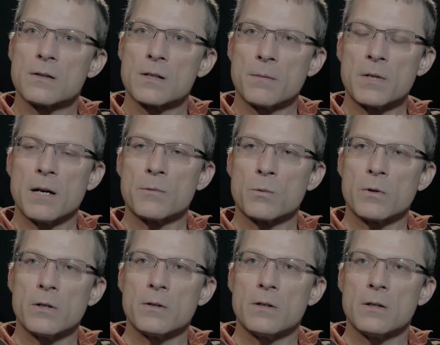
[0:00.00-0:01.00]
Sometimes we'll
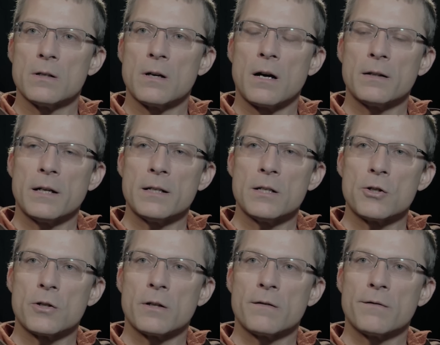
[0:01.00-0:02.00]
go to the online
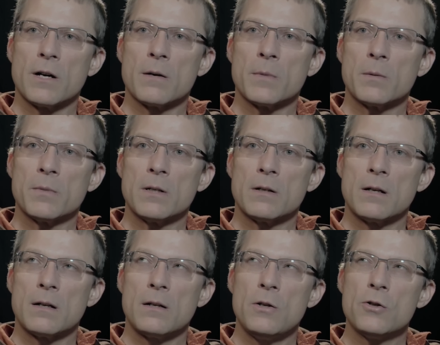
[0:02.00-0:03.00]
digital environment, but
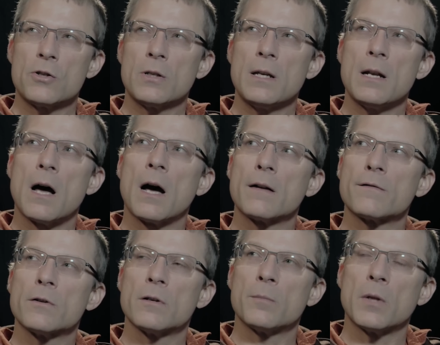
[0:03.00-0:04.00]
usually not
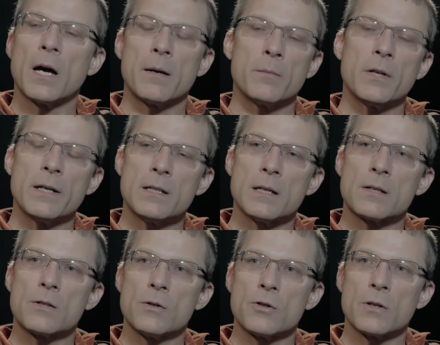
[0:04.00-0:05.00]
for a blind
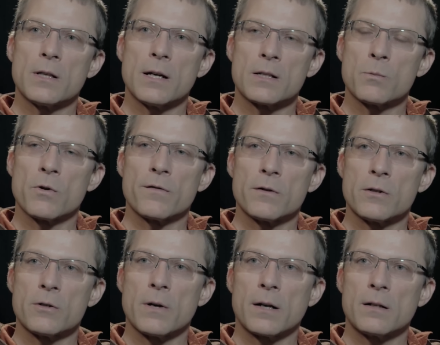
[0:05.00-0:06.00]
playtest. Usually that's more for the
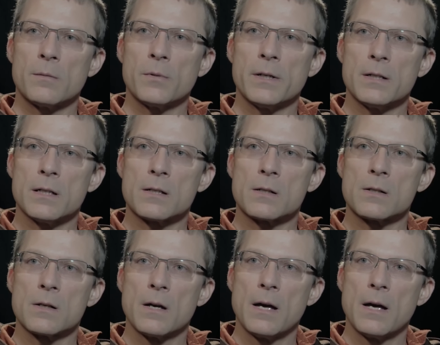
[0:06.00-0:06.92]
directed playtests.